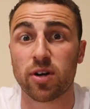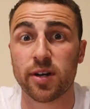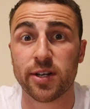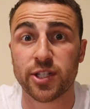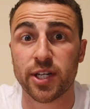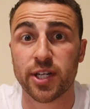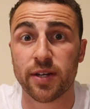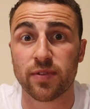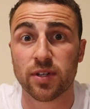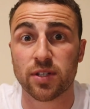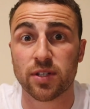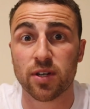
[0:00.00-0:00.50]
and
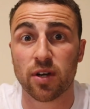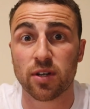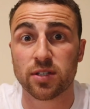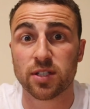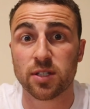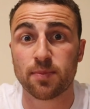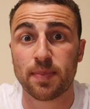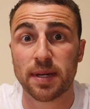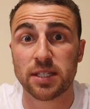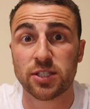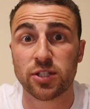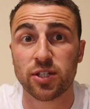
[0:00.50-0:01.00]
achieve the task
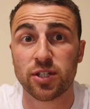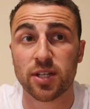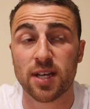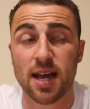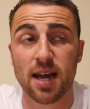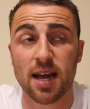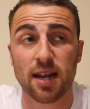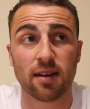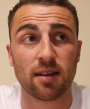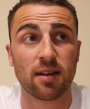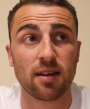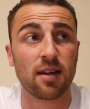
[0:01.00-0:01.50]
as best as you
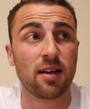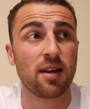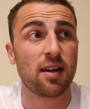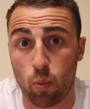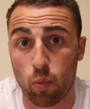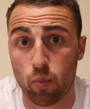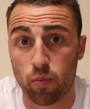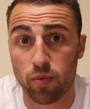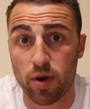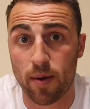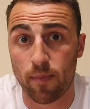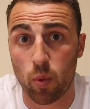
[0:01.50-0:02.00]
can.
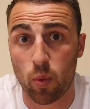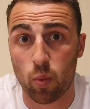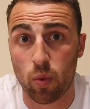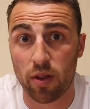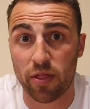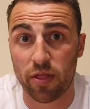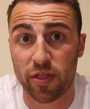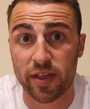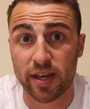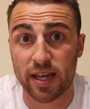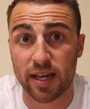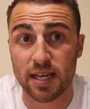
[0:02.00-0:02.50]
Number
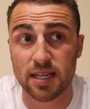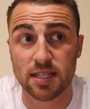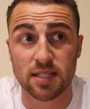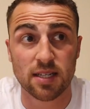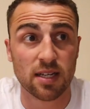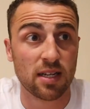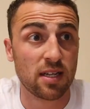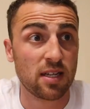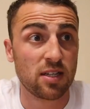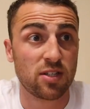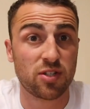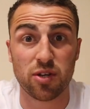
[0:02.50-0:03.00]
one thing
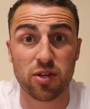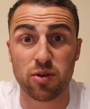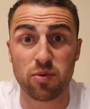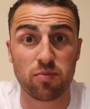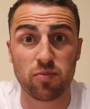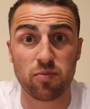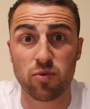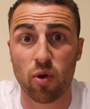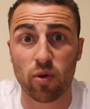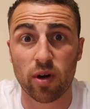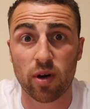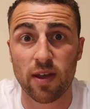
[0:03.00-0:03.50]
is to
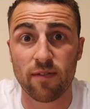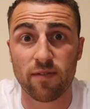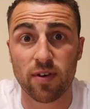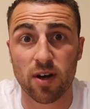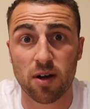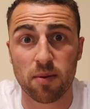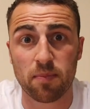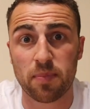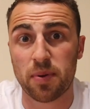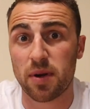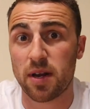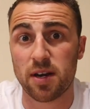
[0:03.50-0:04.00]
not give
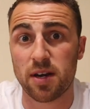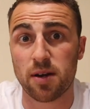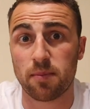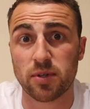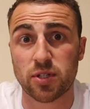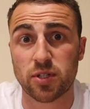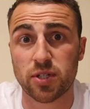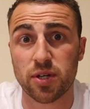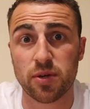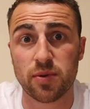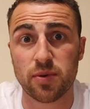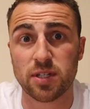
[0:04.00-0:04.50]
up. Number
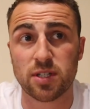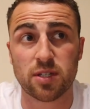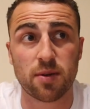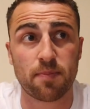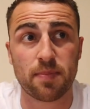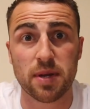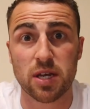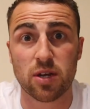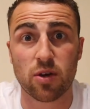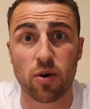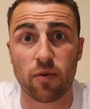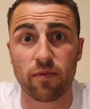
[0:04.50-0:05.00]
two is to
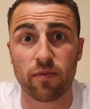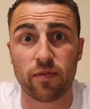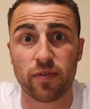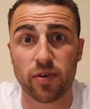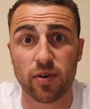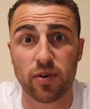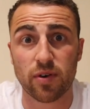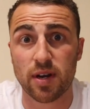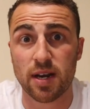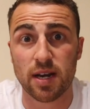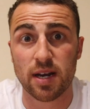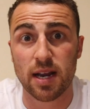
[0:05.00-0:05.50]
be
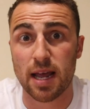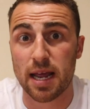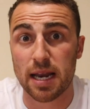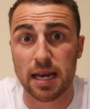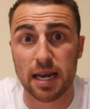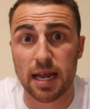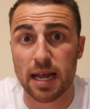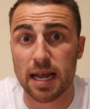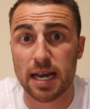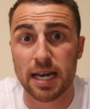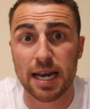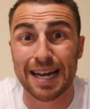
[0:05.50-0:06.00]
confident and,
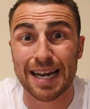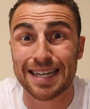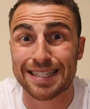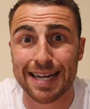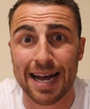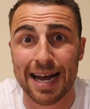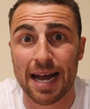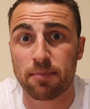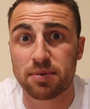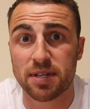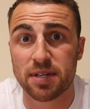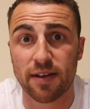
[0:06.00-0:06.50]
and, and
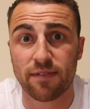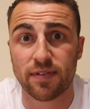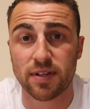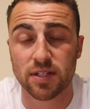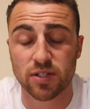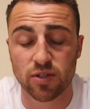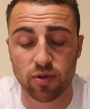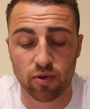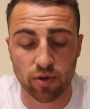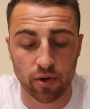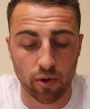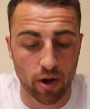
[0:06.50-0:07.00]
adapt if
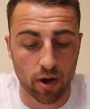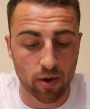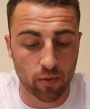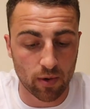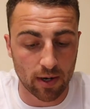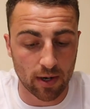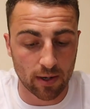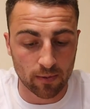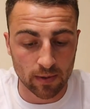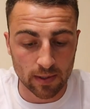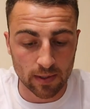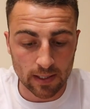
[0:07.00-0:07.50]
it's not going
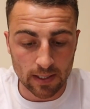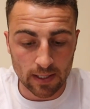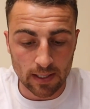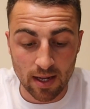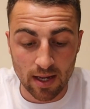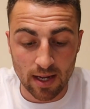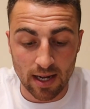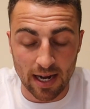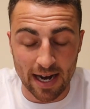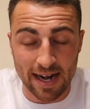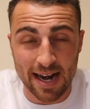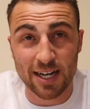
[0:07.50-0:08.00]
well.
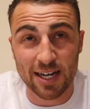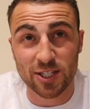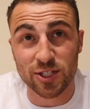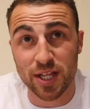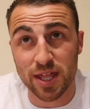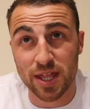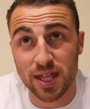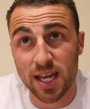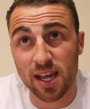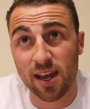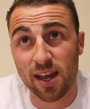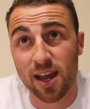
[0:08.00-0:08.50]
And actually
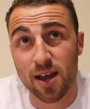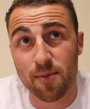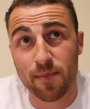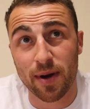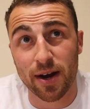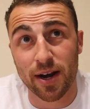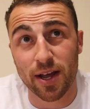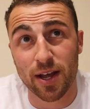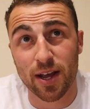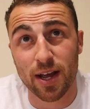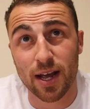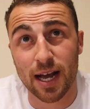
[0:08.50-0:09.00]
thinking
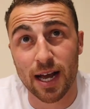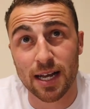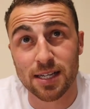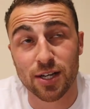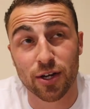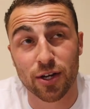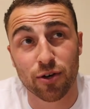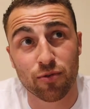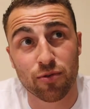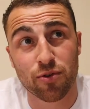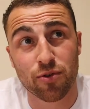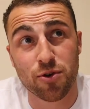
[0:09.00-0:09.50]
about it as
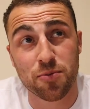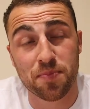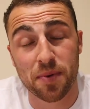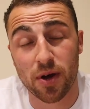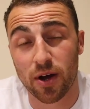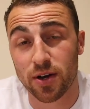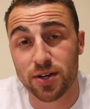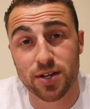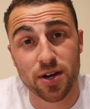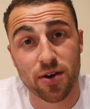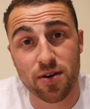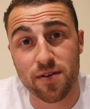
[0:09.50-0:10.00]
a group,
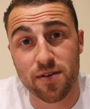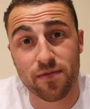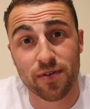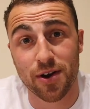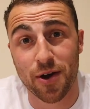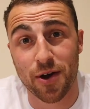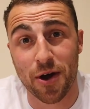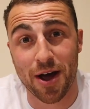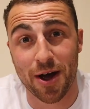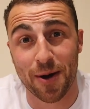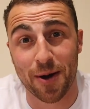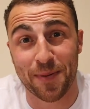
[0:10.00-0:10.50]
I don't even
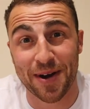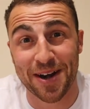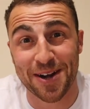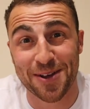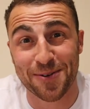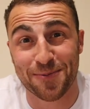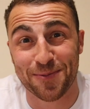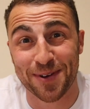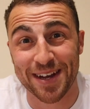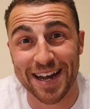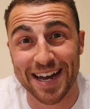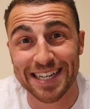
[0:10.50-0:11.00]
know how
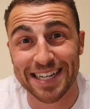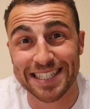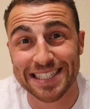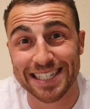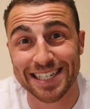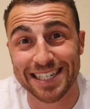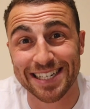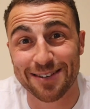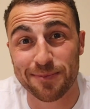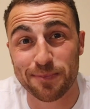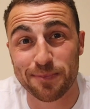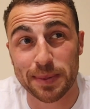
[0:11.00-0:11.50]
many we
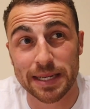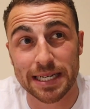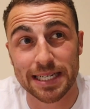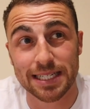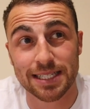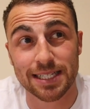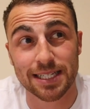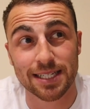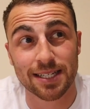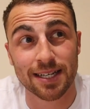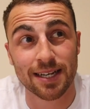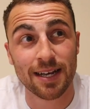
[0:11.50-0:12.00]
actually
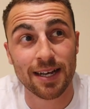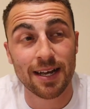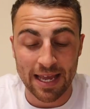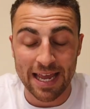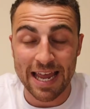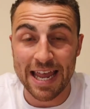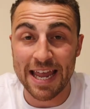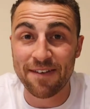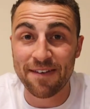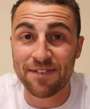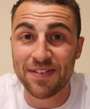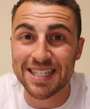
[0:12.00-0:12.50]
completed.
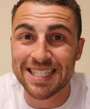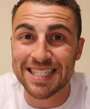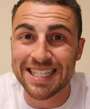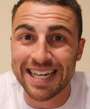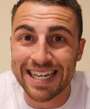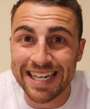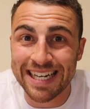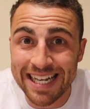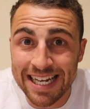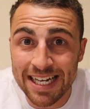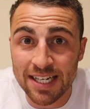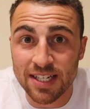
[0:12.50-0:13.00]
If it's a
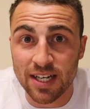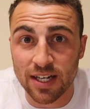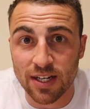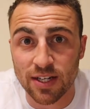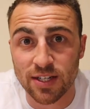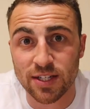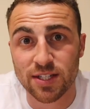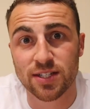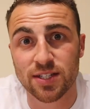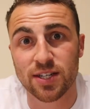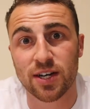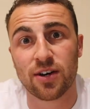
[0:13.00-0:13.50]

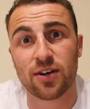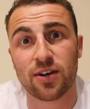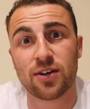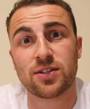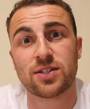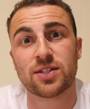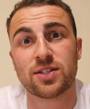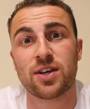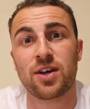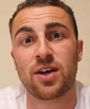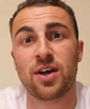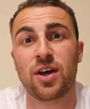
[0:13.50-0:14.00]
leaderless
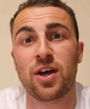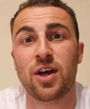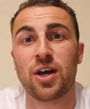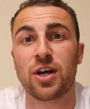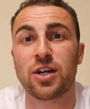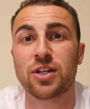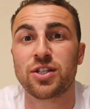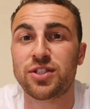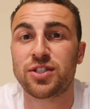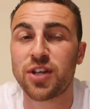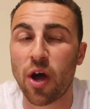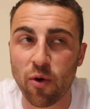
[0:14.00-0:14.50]
task,
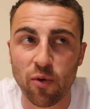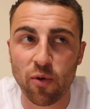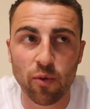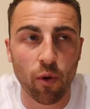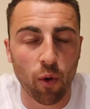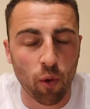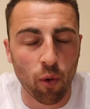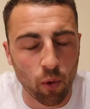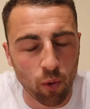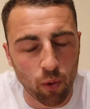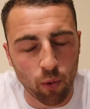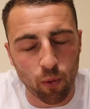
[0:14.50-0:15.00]

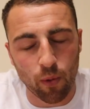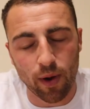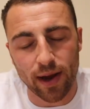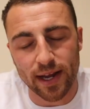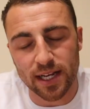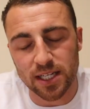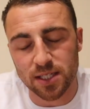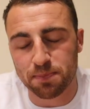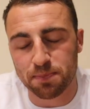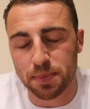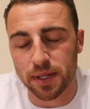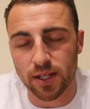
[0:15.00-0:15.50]
don't
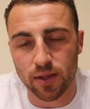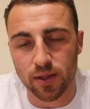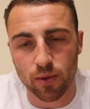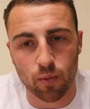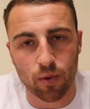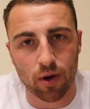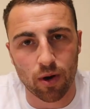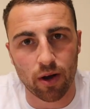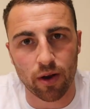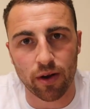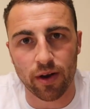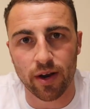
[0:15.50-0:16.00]
always be the
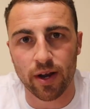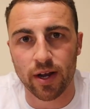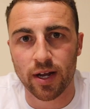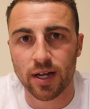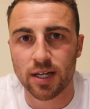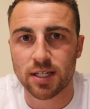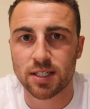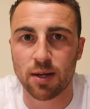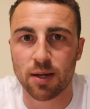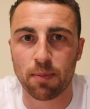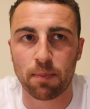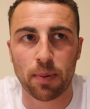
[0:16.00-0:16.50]
one
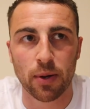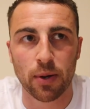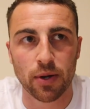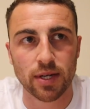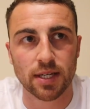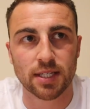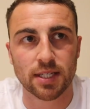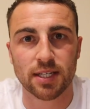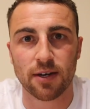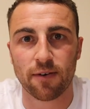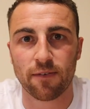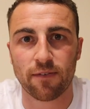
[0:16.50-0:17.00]
to put
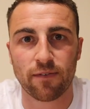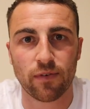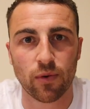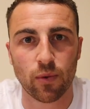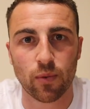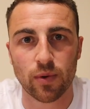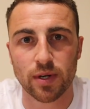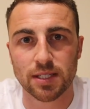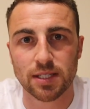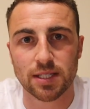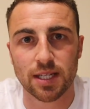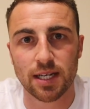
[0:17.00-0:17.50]
yourself
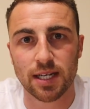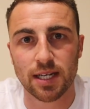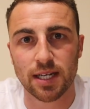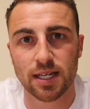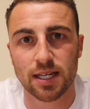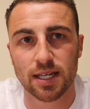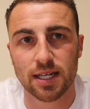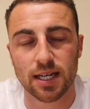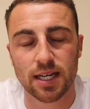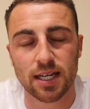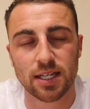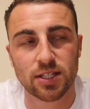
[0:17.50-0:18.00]
forward as the
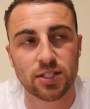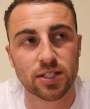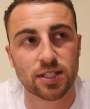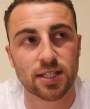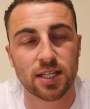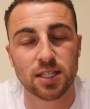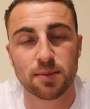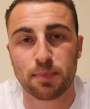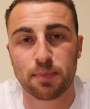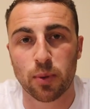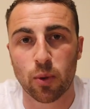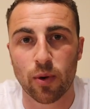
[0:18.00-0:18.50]
leader. It just
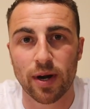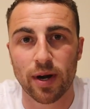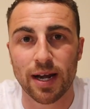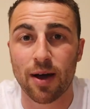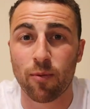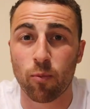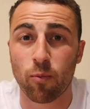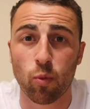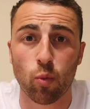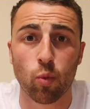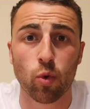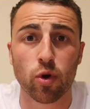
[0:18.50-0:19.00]
gets boring,
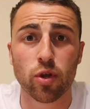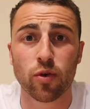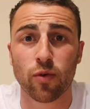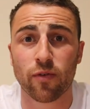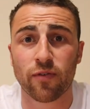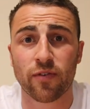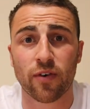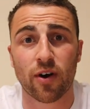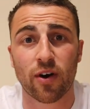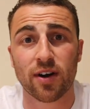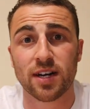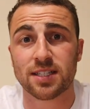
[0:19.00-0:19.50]
and what you'll
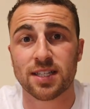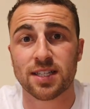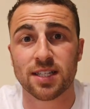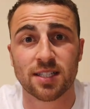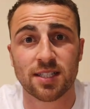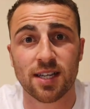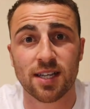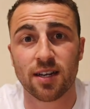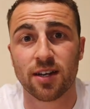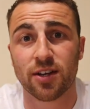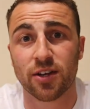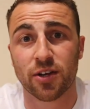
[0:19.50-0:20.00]
find is the
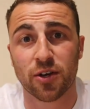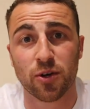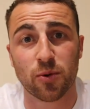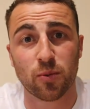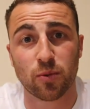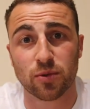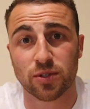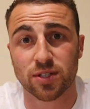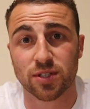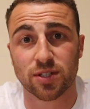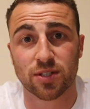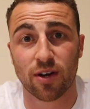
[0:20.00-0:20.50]
syndicate
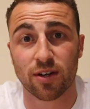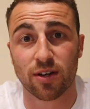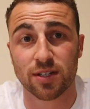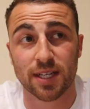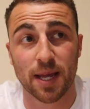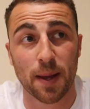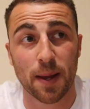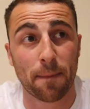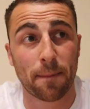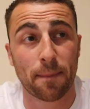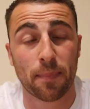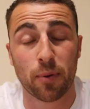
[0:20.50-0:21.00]
will just start to
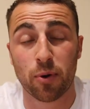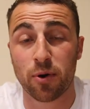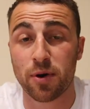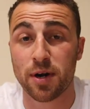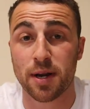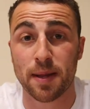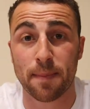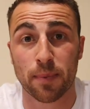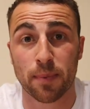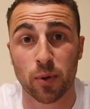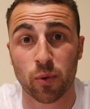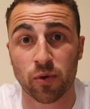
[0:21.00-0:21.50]
get
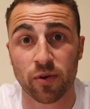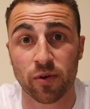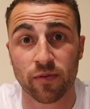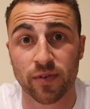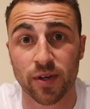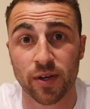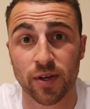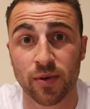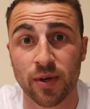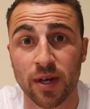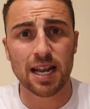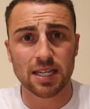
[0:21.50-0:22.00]
pretty bored of
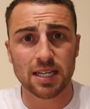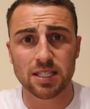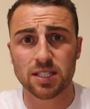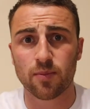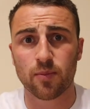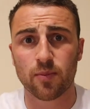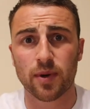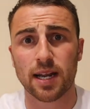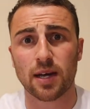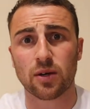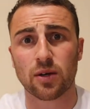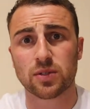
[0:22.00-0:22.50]
you. Let
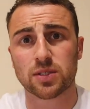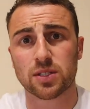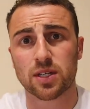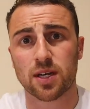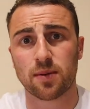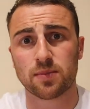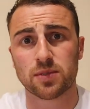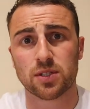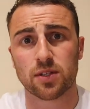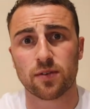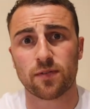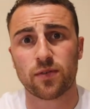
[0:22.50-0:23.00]
someone else
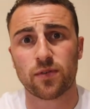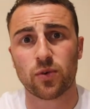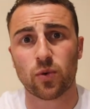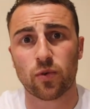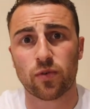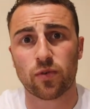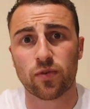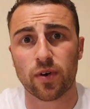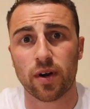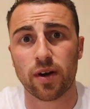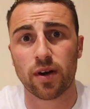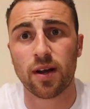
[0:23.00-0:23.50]
come to the
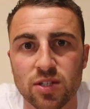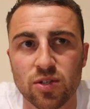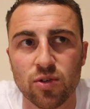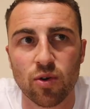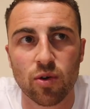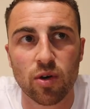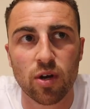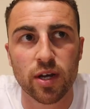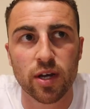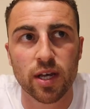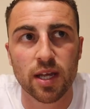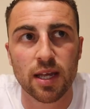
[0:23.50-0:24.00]
forefront. It's
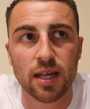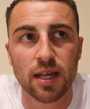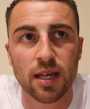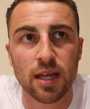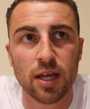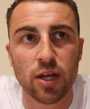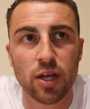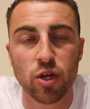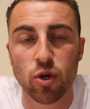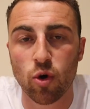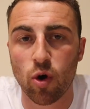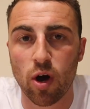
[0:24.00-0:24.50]
not like
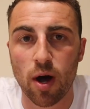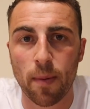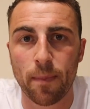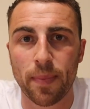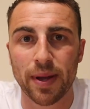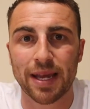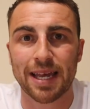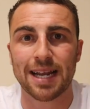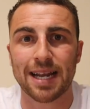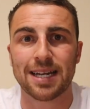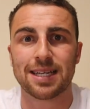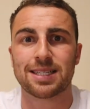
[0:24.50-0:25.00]
you're up
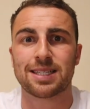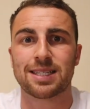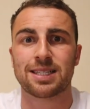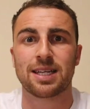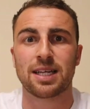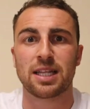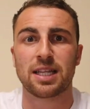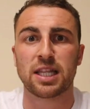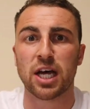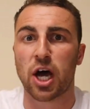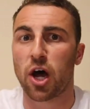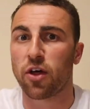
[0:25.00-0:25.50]

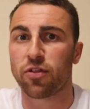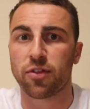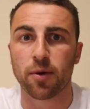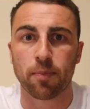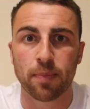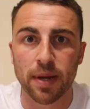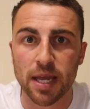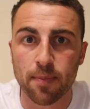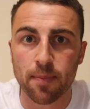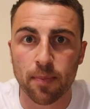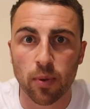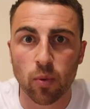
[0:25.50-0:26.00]
against the other
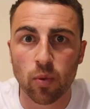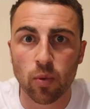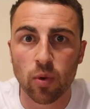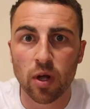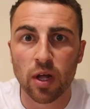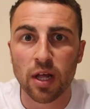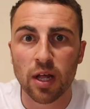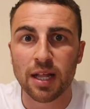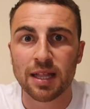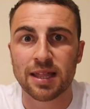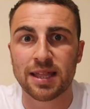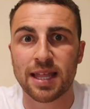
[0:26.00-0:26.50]
people.
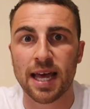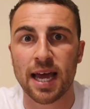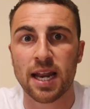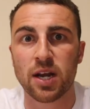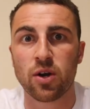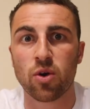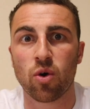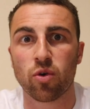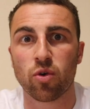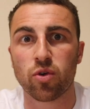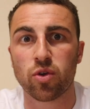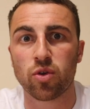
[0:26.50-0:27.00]
They're
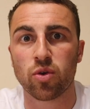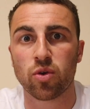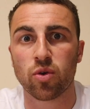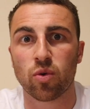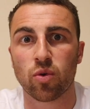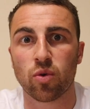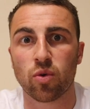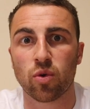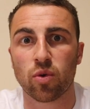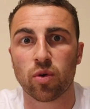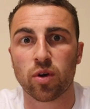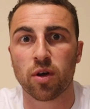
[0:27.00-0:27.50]
not
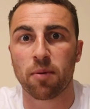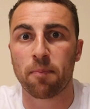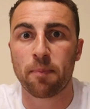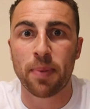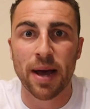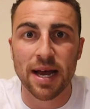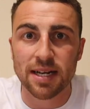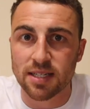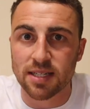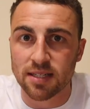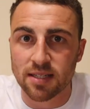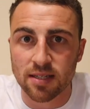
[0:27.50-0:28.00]
your
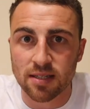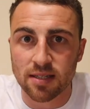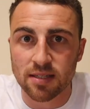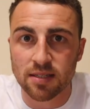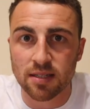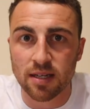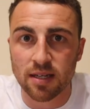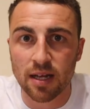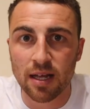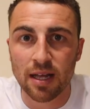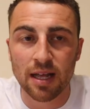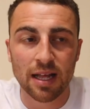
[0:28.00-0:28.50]

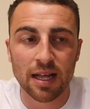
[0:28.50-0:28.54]
competitors.